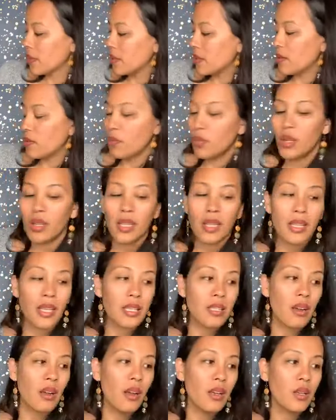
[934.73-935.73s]
really that's
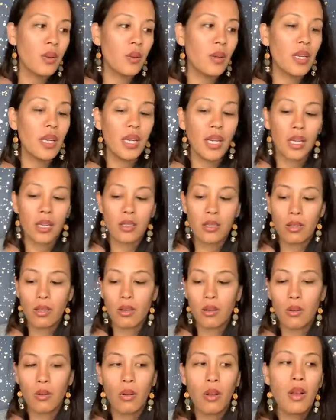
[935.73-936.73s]
all you need.
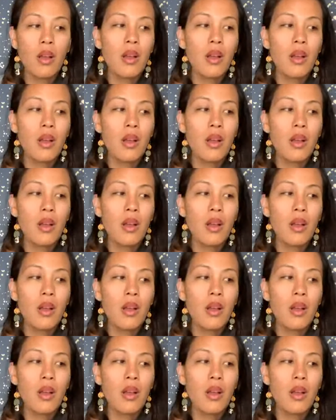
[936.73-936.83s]
So